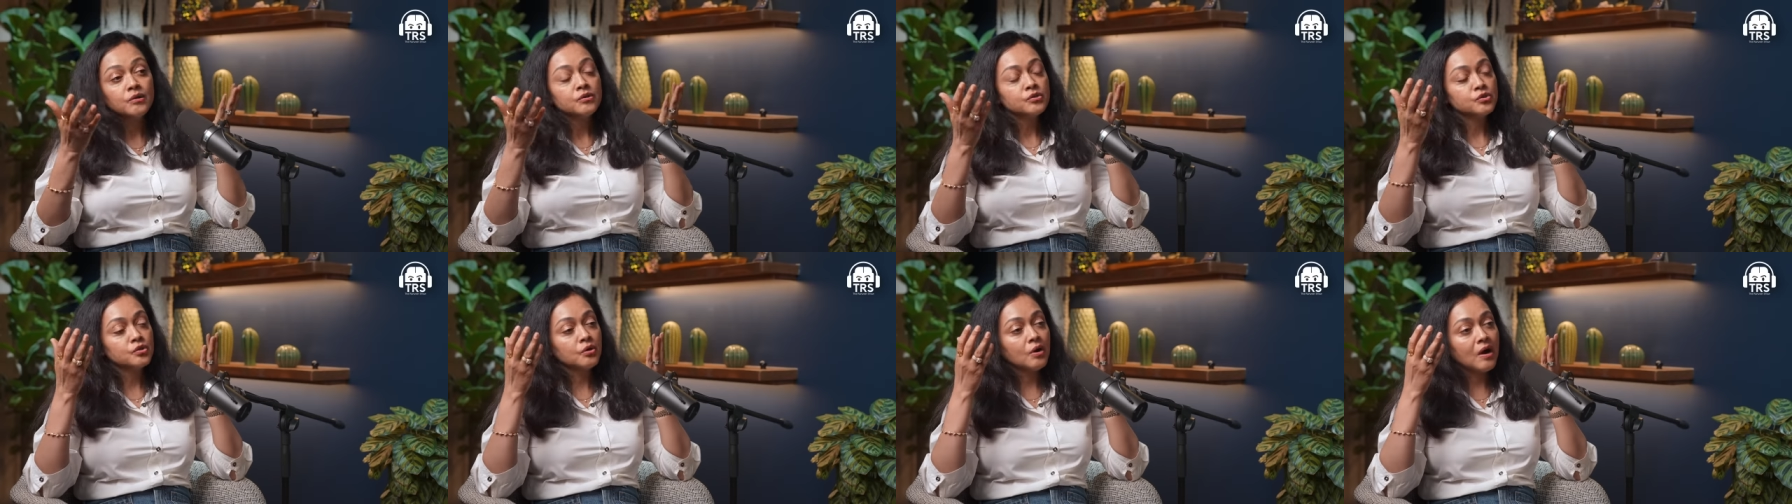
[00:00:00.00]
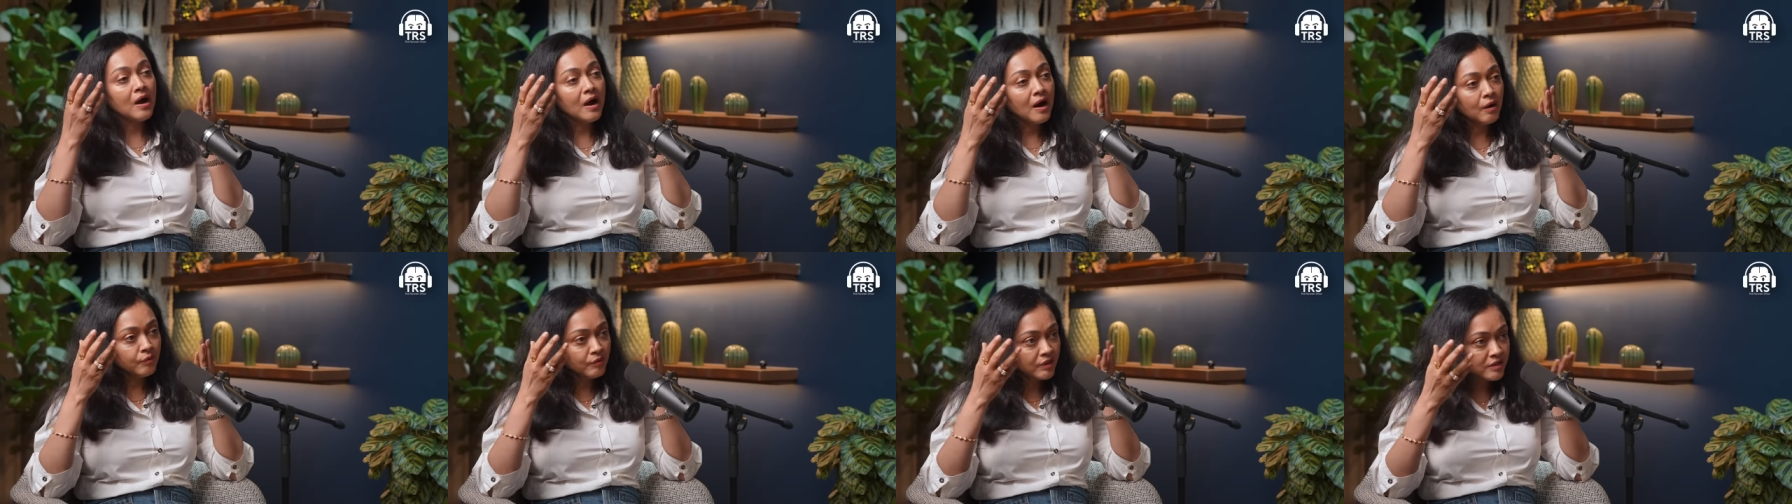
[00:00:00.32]

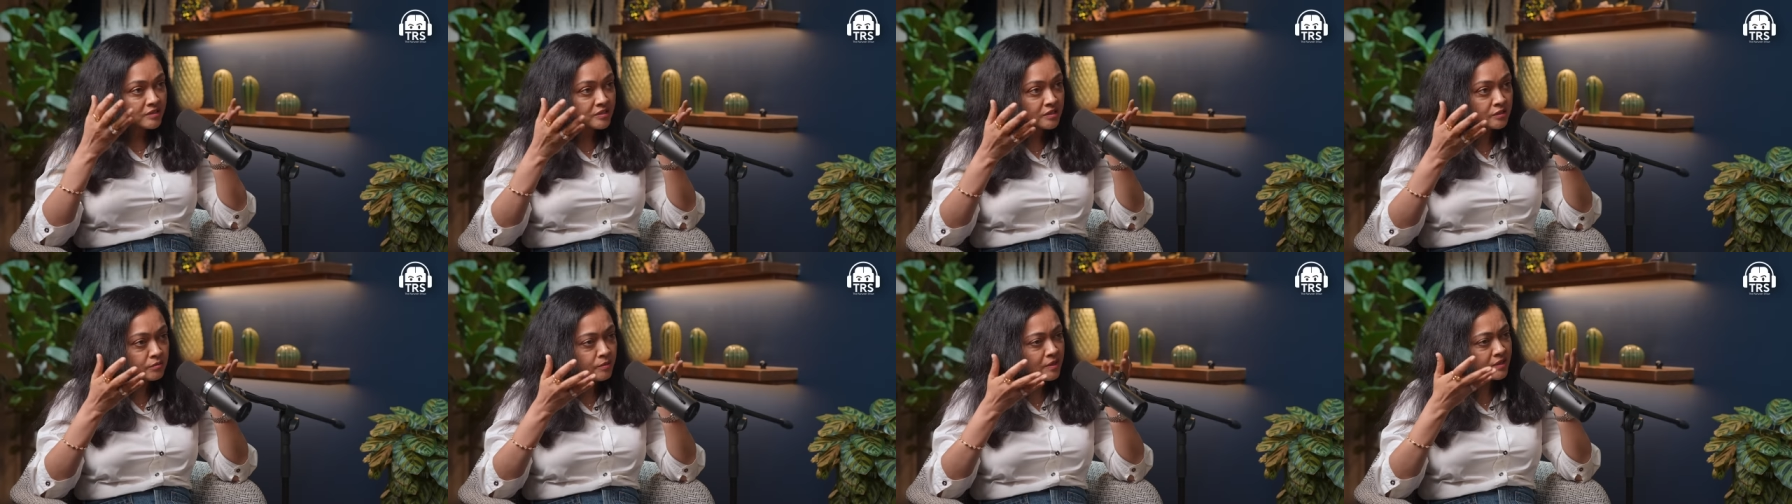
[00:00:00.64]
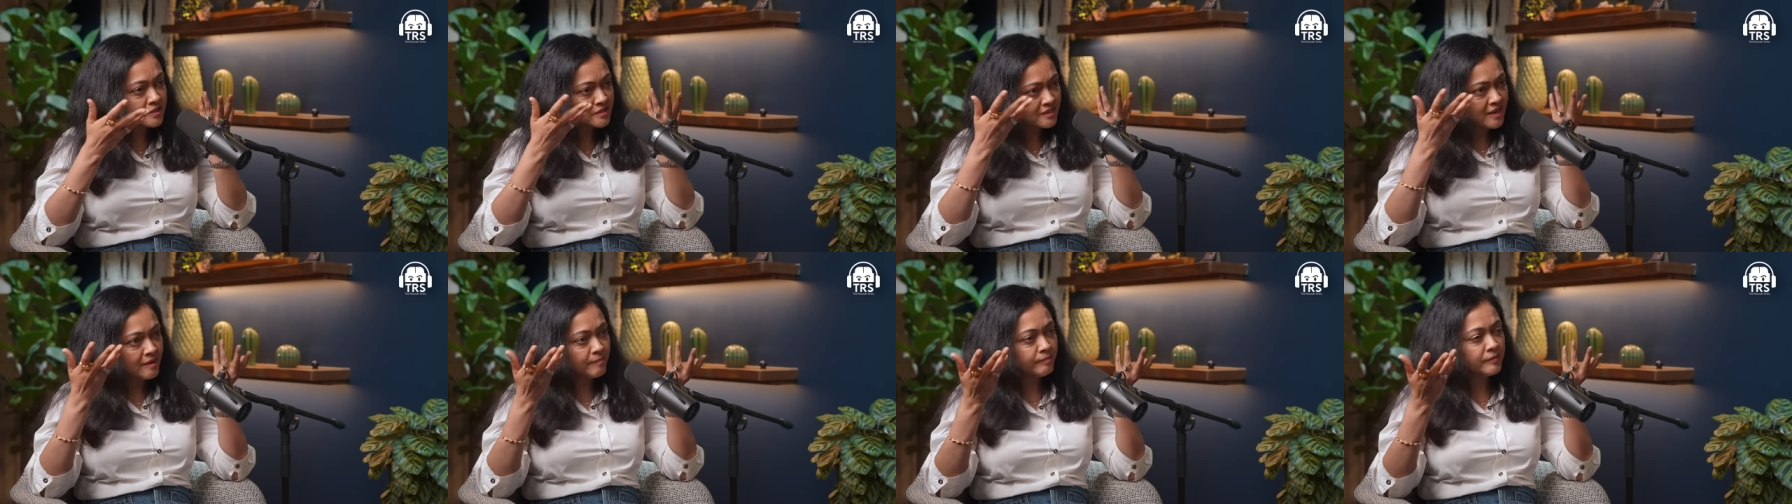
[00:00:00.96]
So how does it
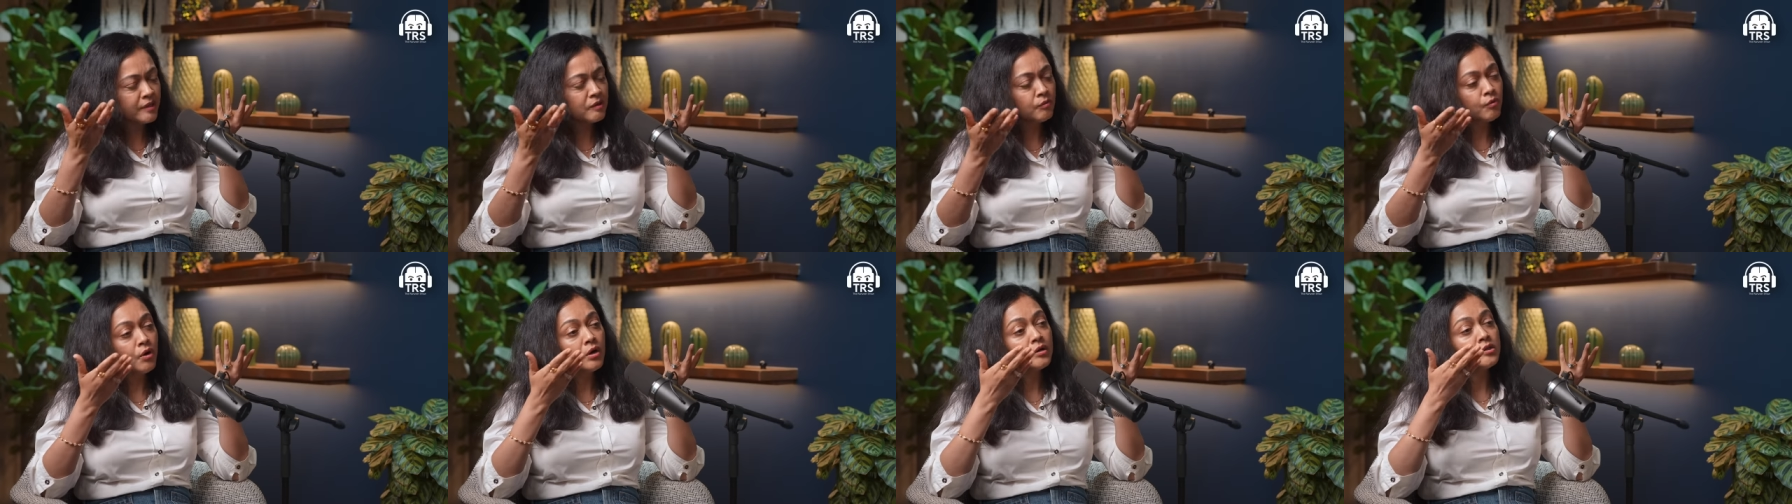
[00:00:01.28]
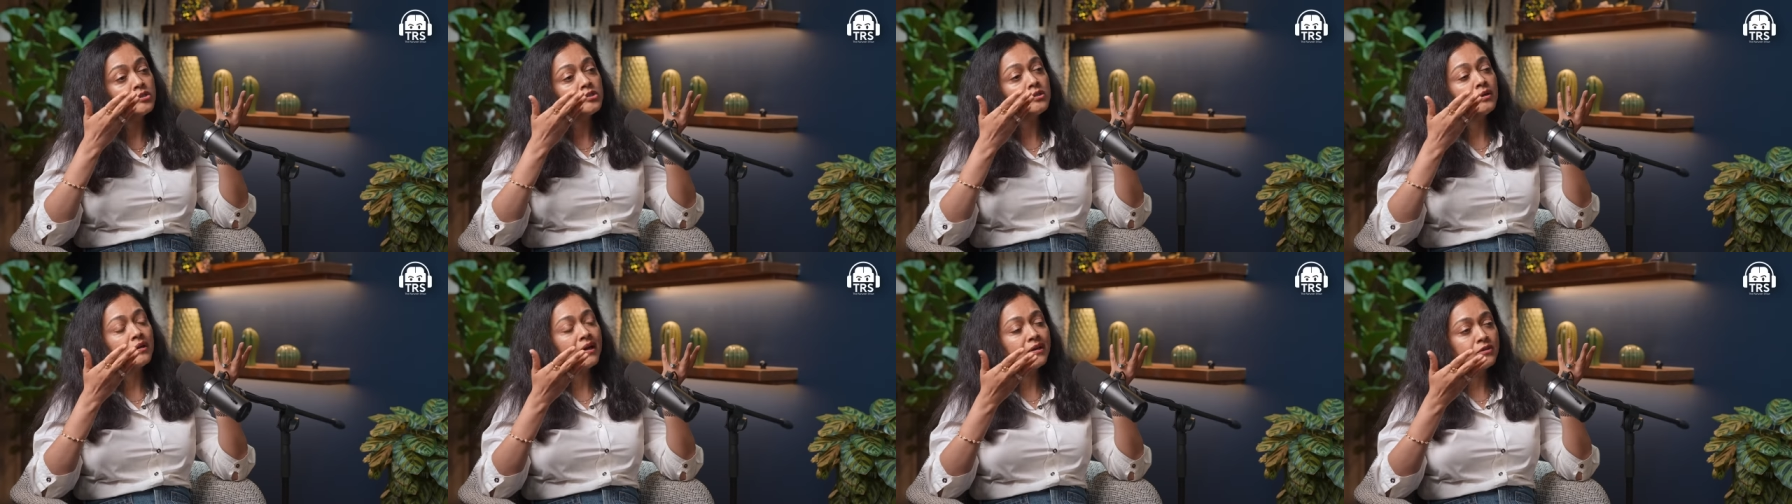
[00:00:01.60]
work? Same thing.
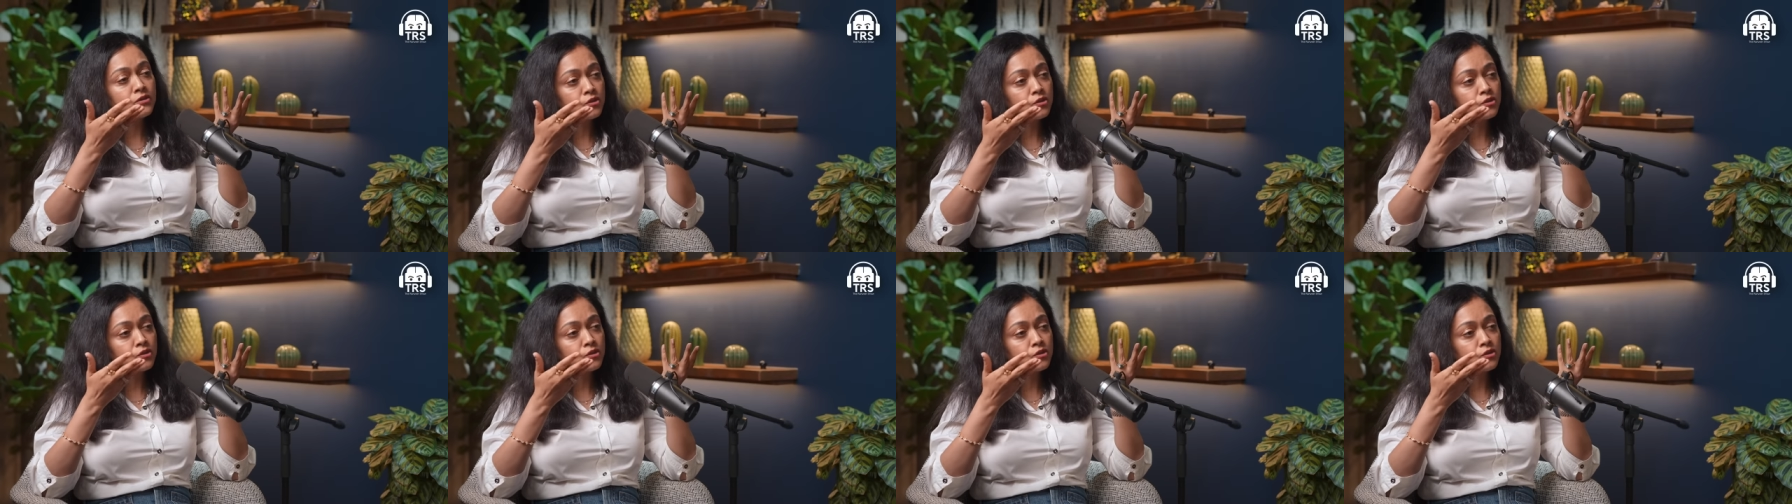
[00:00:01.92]
What is your